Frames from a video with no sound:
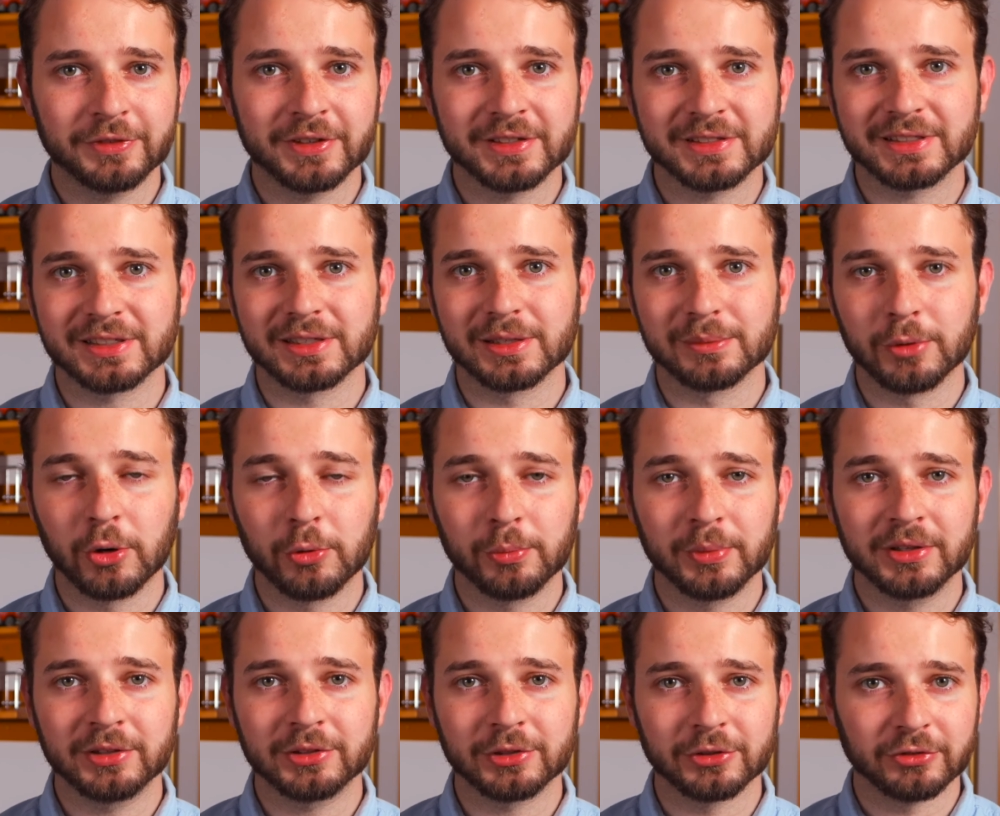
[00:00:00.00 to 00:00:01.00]
as a
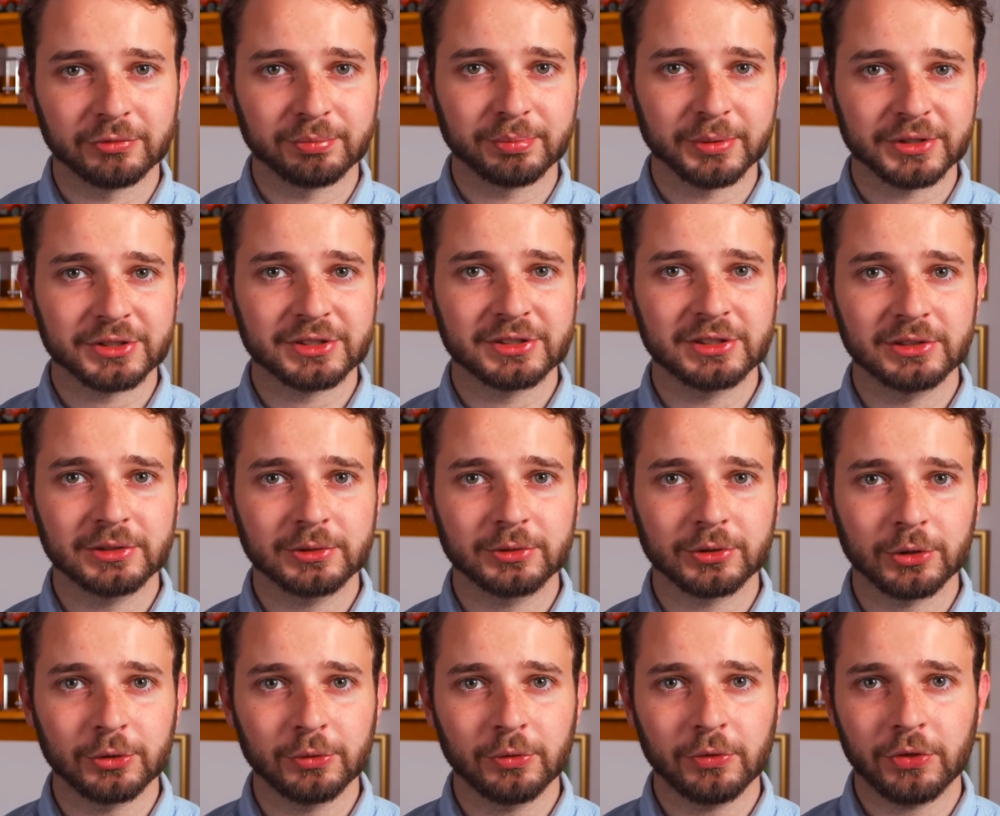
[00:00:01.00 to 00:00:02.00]
moment of personal
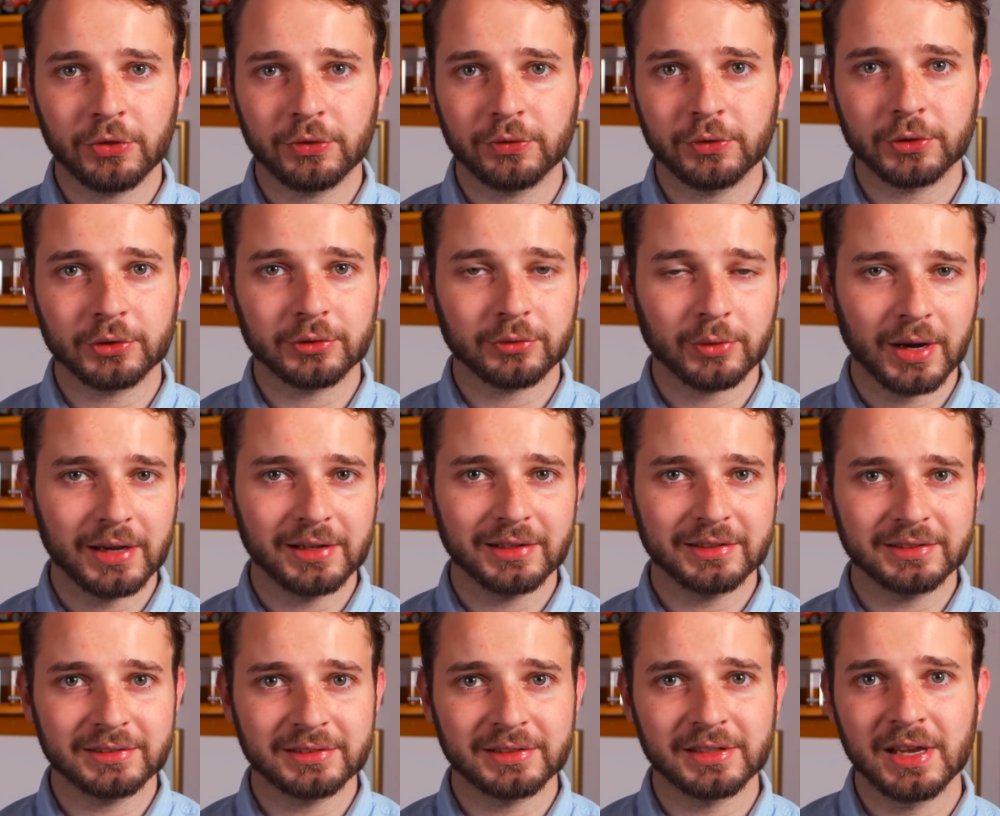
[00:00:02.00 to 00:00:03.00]
growth for
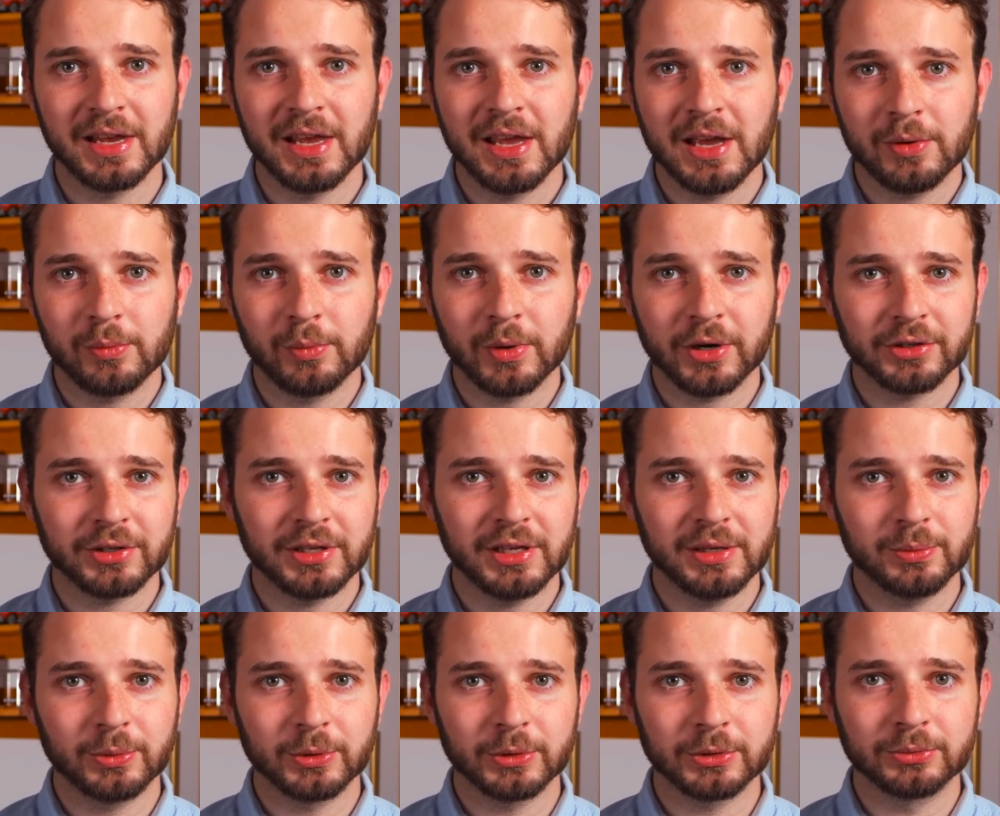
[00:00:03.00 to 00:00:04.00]
Ryland, where he
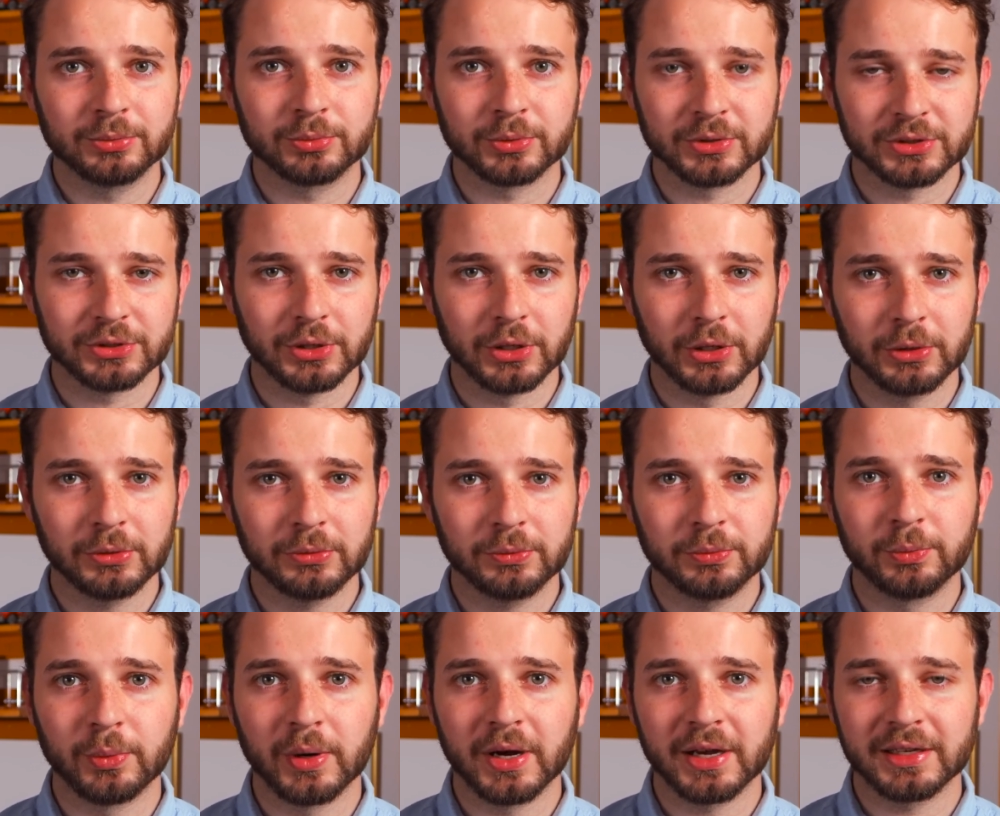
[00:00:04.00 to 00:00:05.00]
would
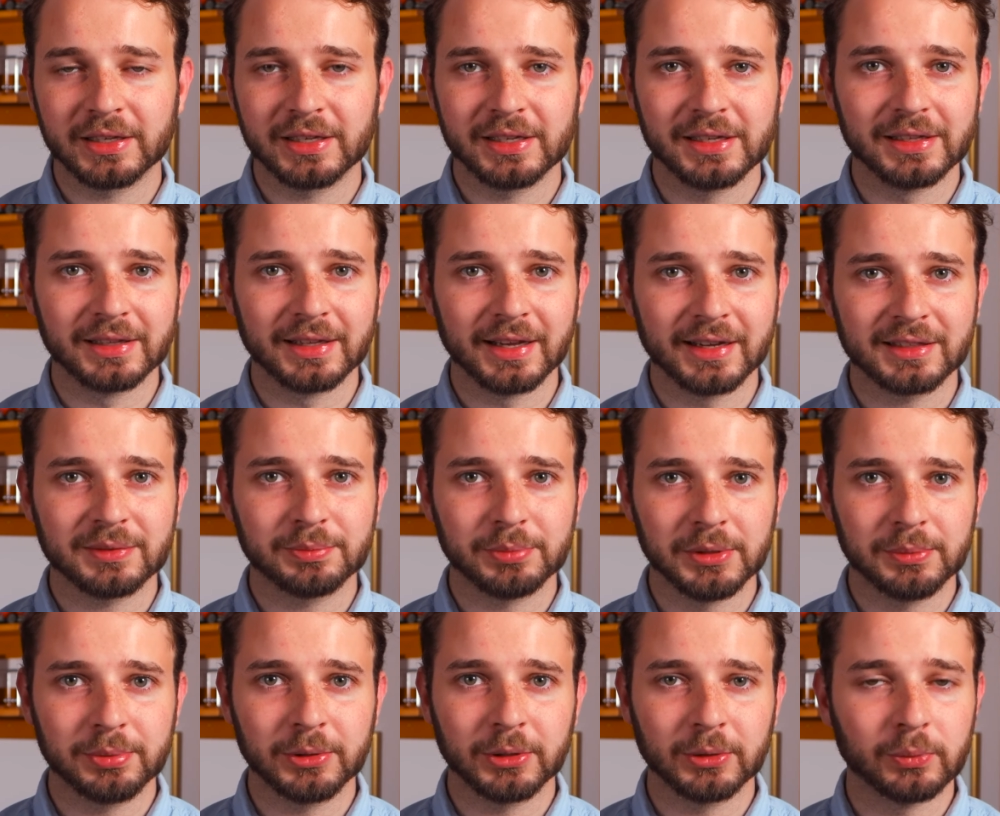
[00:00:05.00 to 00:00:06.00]
resolve why he let
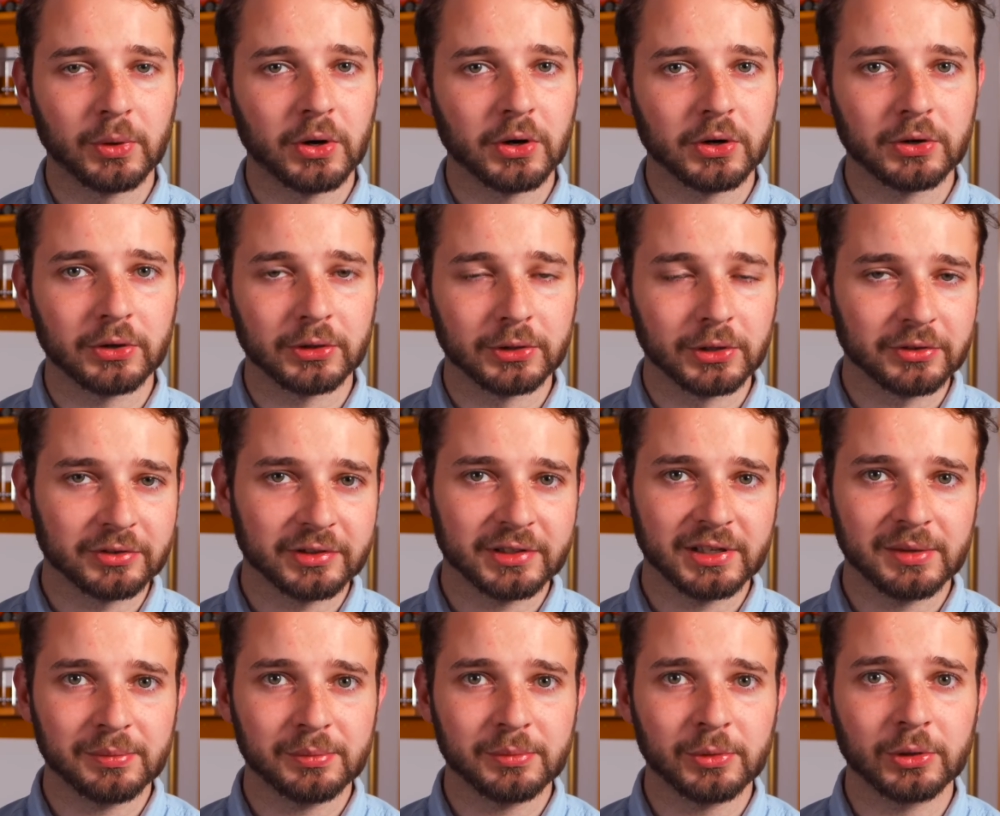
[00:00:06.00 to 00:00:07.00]
people walk all over
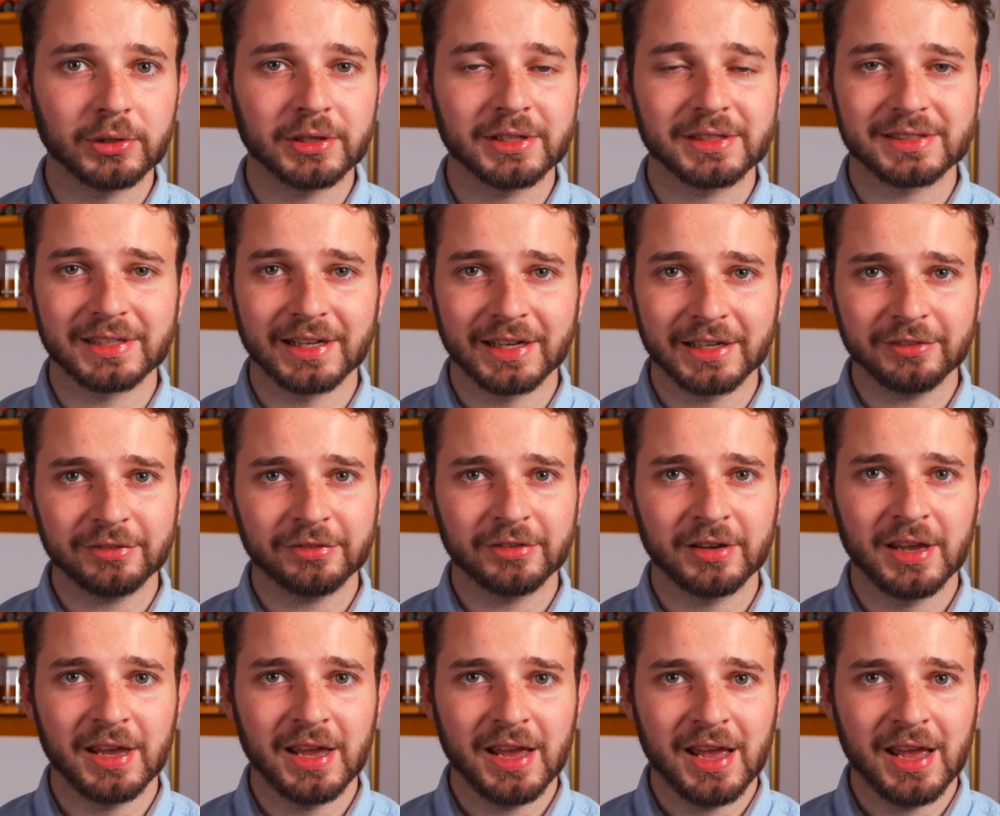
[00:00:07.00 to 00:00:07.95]
him all his life,